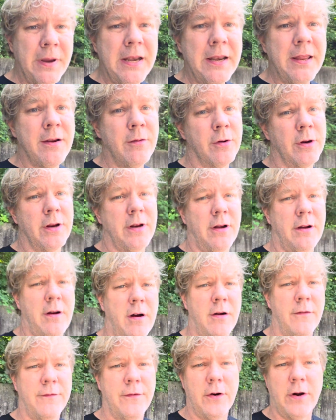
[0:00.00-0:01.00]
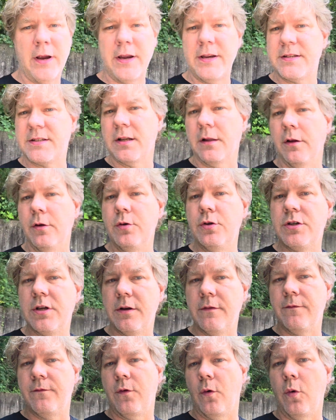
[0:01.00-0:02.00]
Meaning we're going to offer a
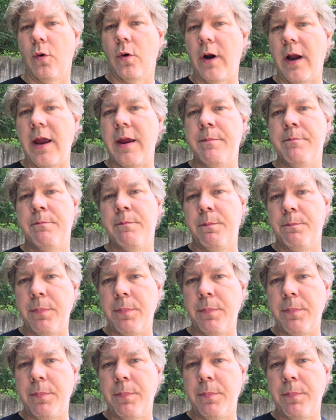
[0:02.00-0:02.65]
solution for a